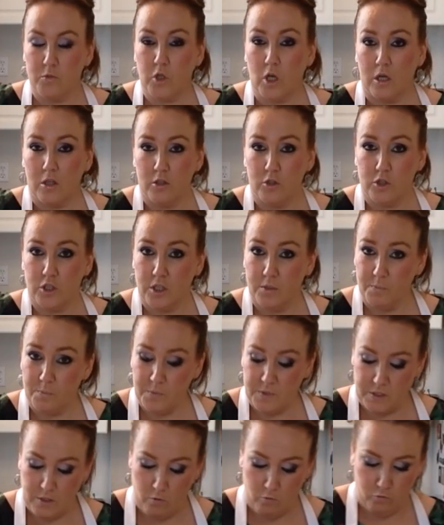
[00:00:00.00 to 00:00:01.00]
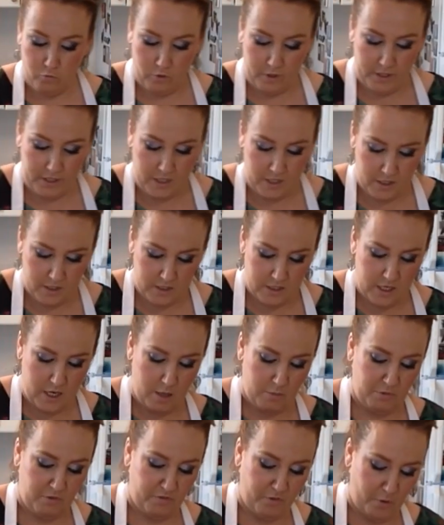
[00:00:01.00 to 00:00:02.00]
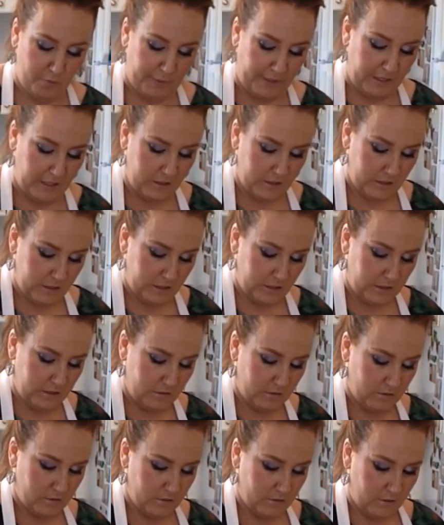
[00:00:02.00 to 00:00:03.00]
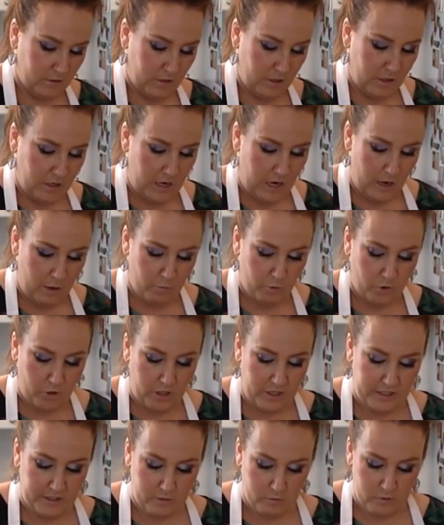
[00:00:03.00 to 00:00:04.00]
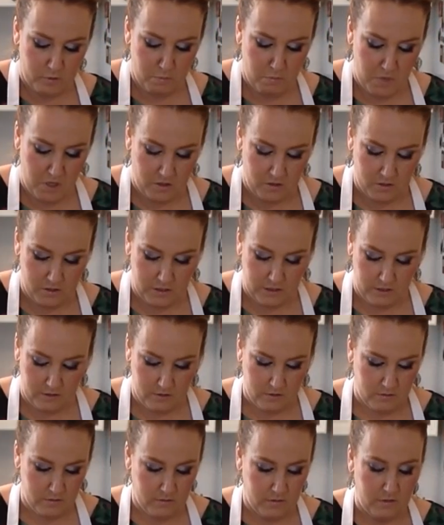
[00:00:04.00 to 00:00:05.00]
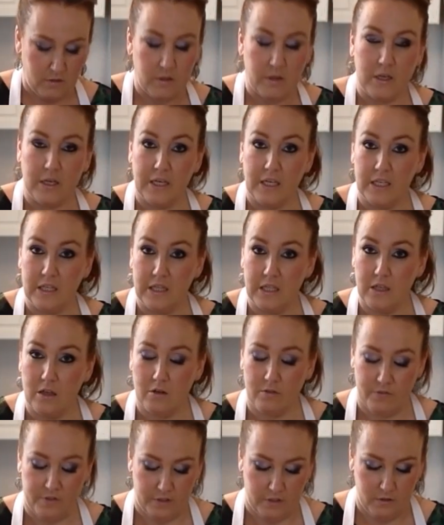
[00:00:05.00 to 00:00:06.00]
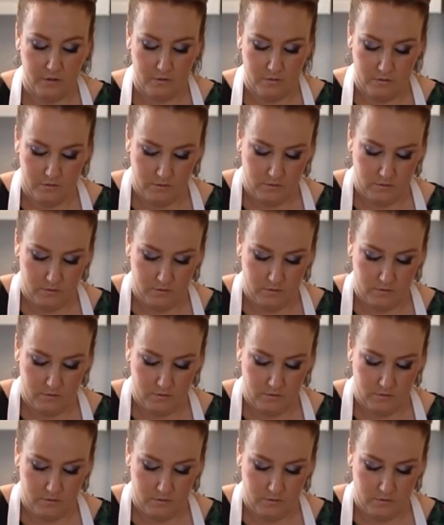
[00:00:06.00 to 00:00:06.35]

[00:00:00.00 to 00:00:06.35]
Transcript: chocolate chips right on top of our base, and we're gonna let those melt in the oven